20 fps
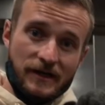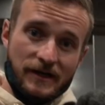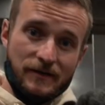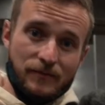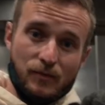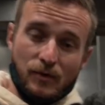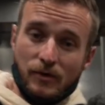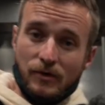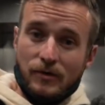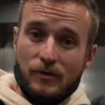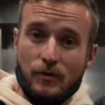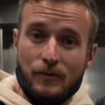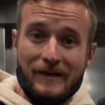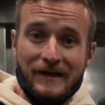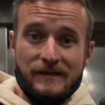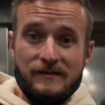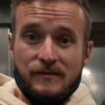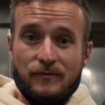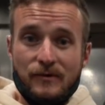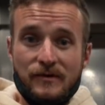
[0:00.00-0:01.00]
um, we're going to go
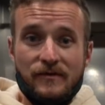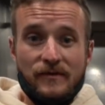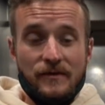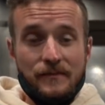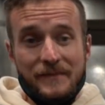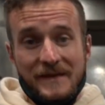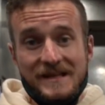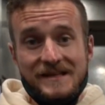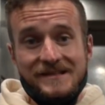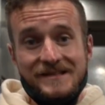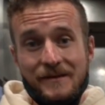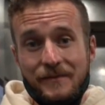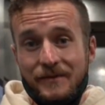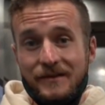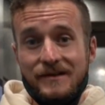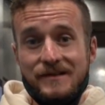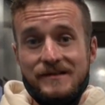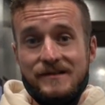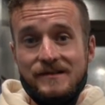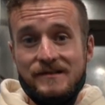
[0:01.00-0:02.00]
back to one of the pizza
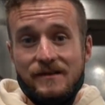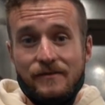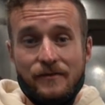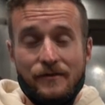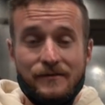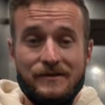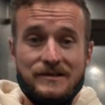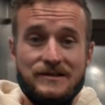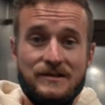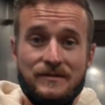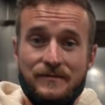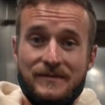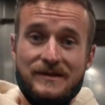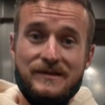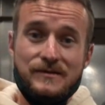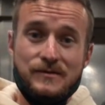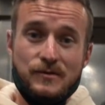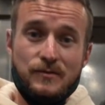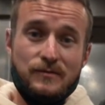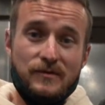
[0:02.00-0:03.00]
places that we've actually
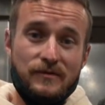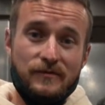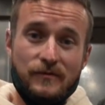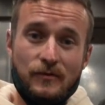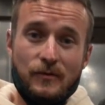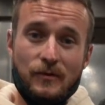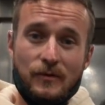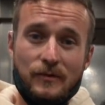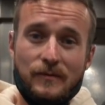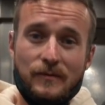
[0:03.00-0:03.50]
been to before,